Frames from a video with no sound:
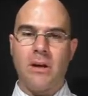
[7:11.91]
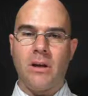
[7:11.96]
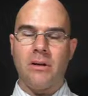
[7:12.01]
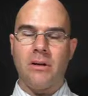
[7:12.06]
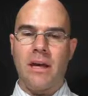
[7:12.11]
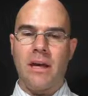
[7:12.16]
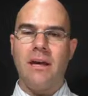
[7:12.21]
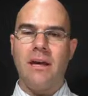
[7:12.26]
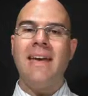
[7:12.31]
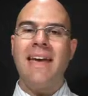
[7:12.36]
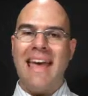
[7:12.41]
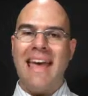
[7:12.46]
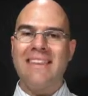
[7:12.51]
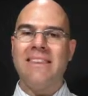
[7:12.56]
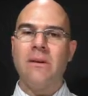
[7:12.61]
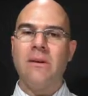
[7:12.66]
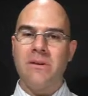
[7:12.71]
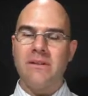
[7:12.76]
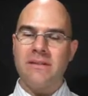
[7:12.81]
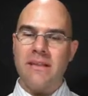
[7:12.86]
okay,
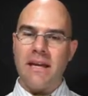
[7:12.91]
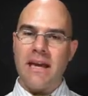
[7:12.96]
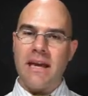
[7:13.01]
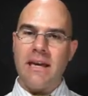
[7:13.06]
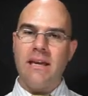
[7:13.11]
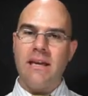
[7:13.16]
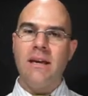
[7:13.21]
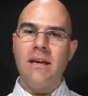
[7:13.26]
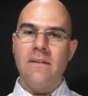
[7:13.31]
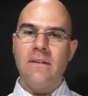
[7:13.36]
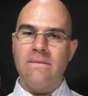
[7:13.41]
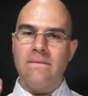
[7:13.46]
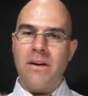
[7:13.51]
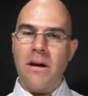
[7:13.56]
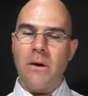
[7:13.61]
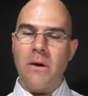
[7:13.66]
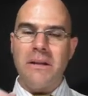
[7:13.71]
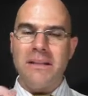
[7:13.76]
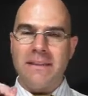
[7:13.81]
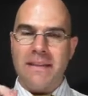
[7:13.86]
and there is a
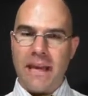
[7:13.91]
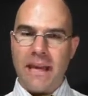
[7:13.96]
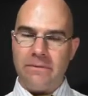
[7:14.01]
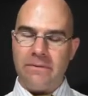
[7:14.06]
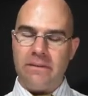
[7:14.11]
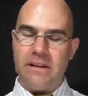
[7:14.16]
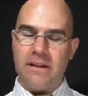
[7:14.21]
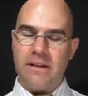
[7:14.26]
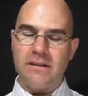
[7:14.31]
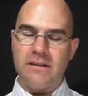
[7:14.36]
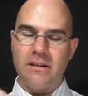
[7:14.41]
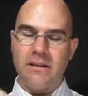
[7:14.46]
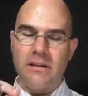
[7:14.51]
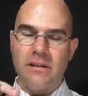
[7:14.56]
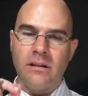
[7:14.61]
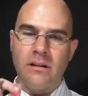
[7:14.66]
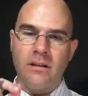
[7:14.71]
very definite